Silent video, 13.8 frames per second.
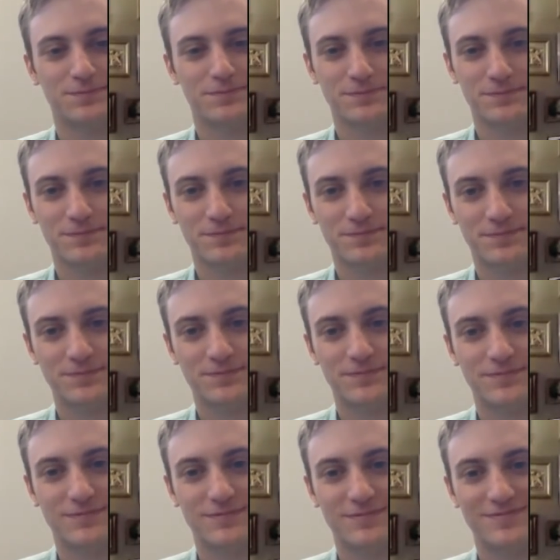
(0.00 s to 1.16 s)

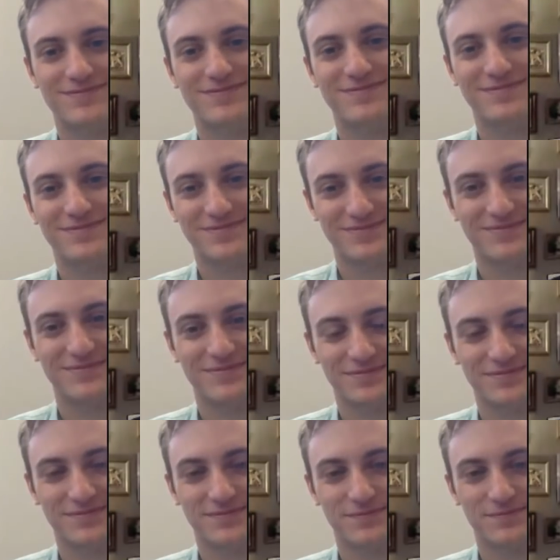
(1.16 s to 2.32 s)

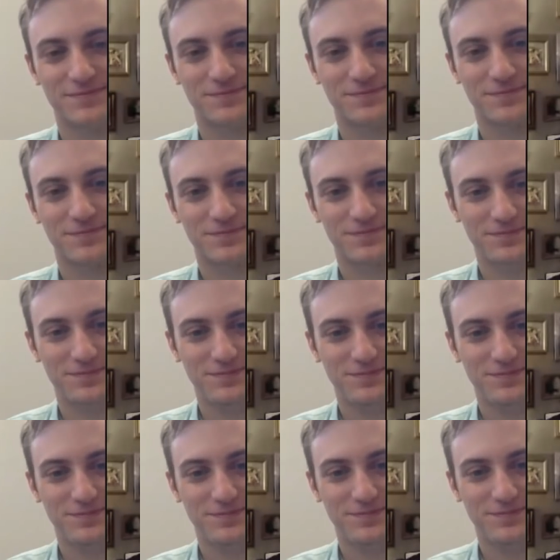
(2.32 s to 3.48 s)

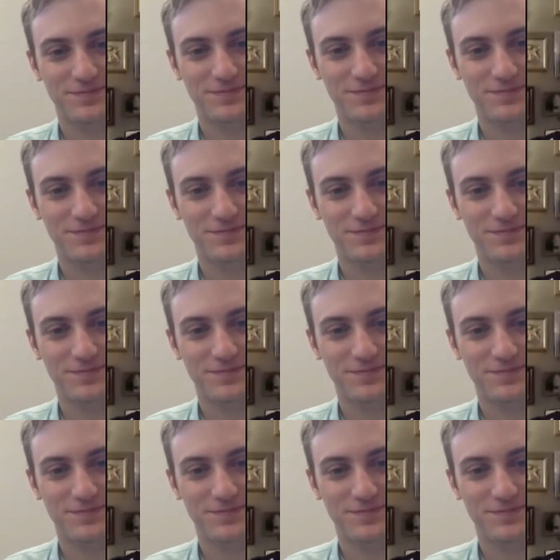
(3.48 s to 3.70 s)
[no speech]